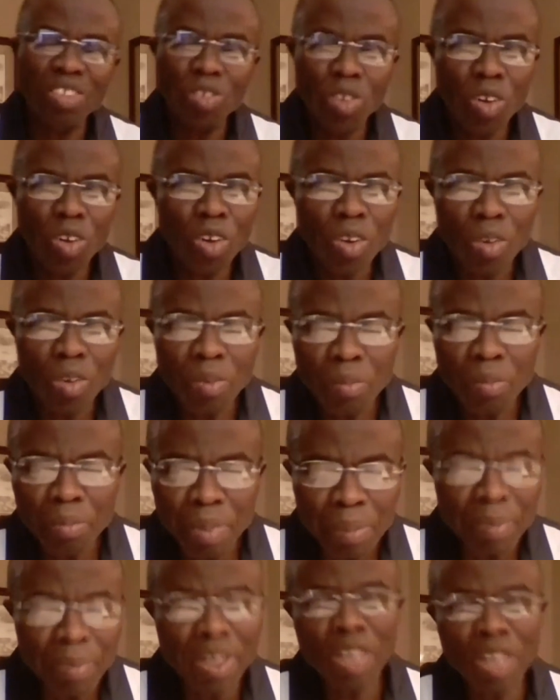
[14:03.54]
is no
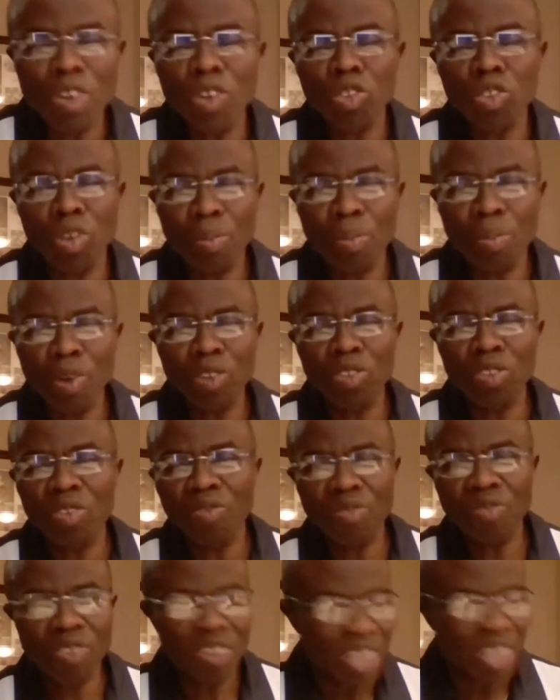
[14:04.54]
biblical support
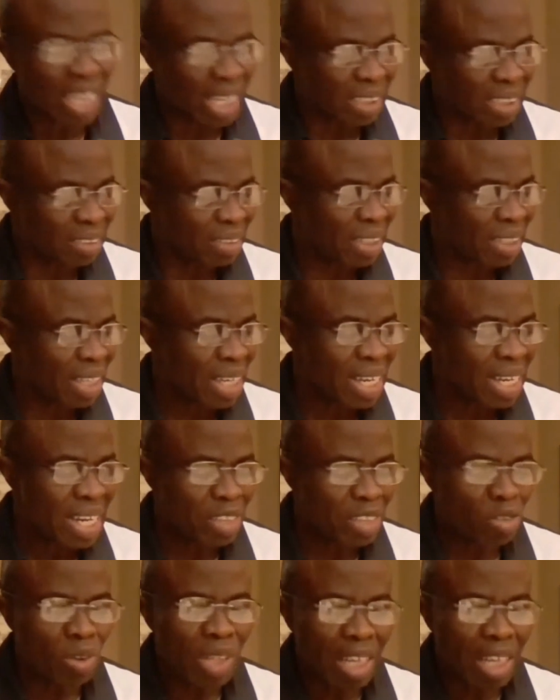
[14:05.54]
for that.
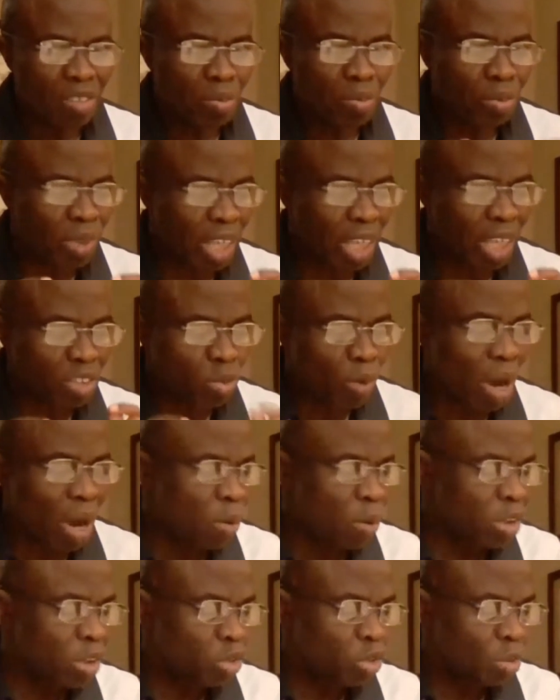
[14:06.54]
So that's, that's why
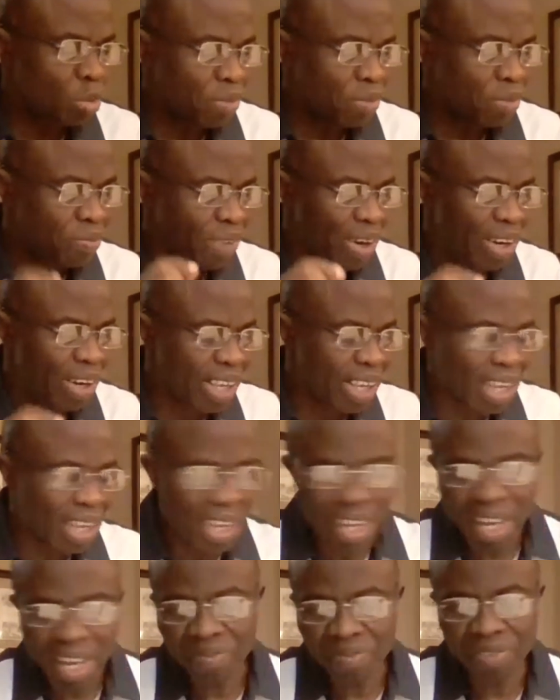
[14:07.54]
we should be very
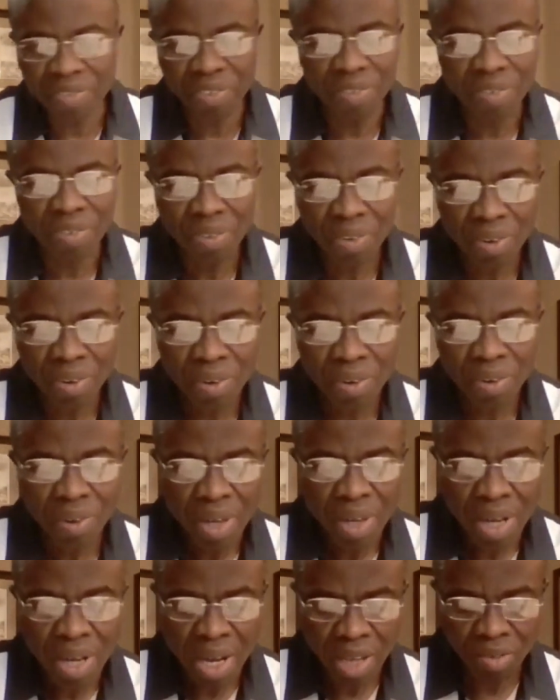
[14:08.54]
careful
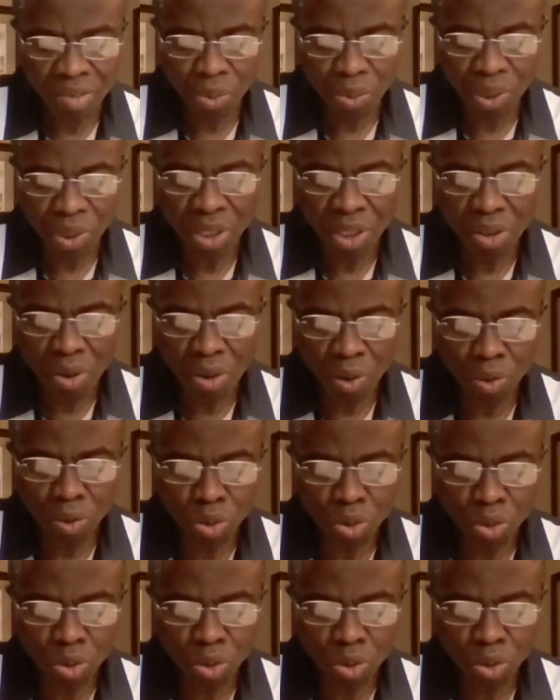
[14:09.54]
as we go